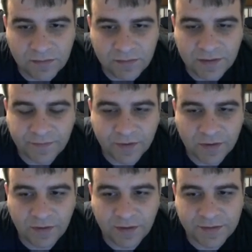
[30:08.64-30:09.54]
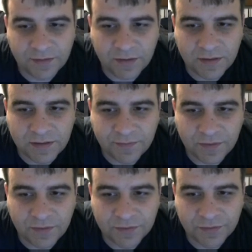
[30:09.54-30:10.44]
difficult, it's only a
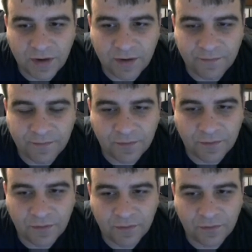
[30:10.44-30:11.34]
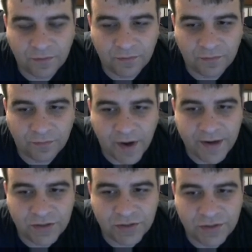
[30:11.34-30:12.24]
difficult terrain for
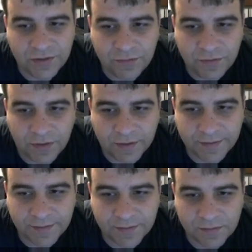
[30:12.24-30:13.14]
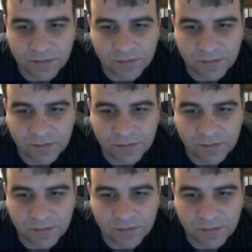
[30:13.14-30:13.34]
range 2 units.